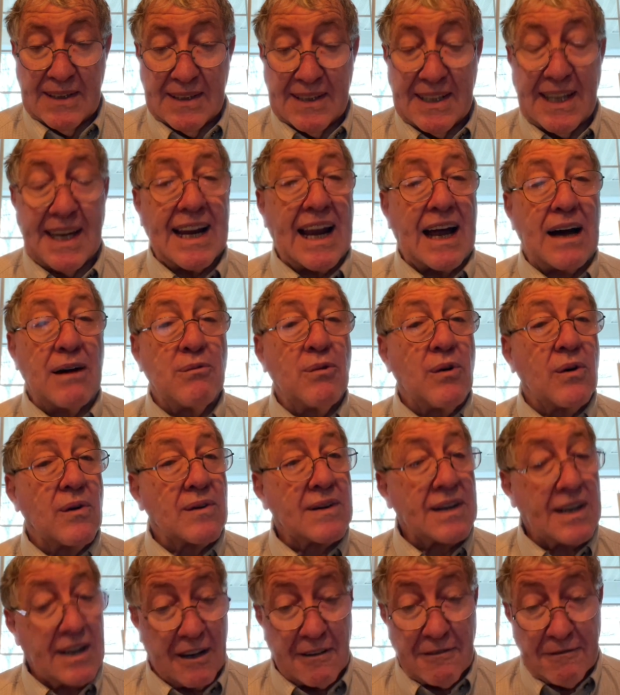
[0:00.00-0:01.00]
that I will
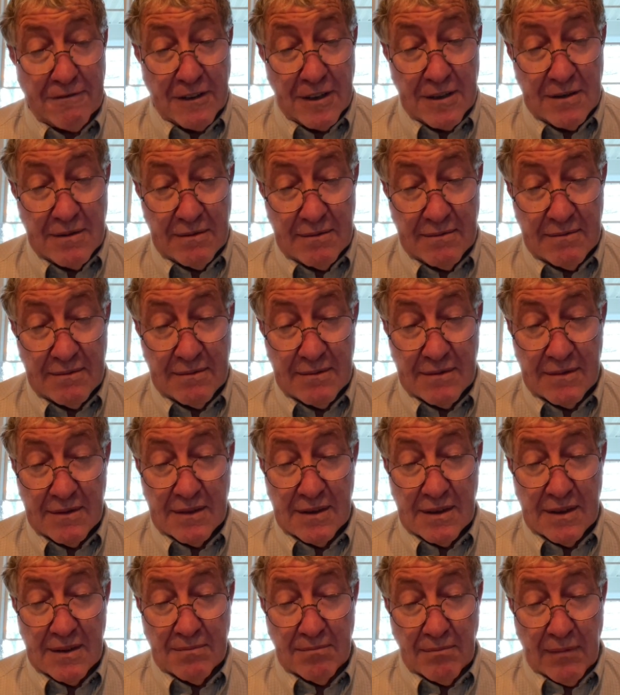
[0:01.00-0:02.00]
comfort
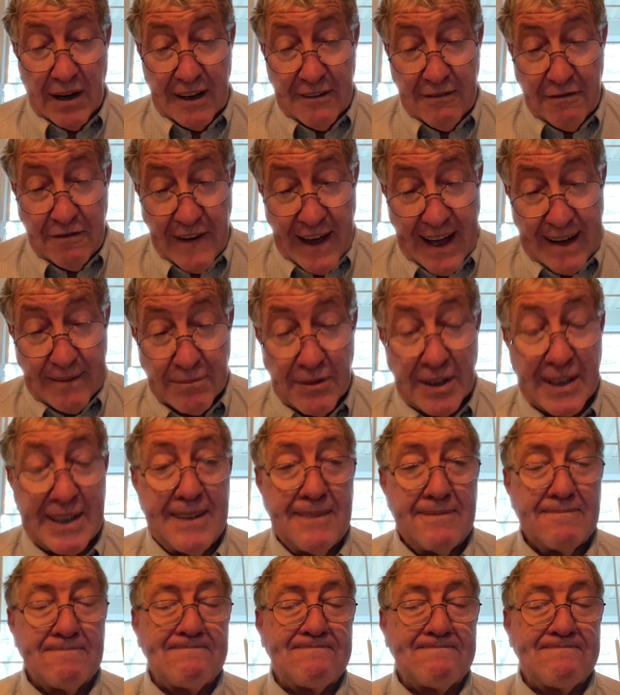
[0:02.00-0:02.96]
my family,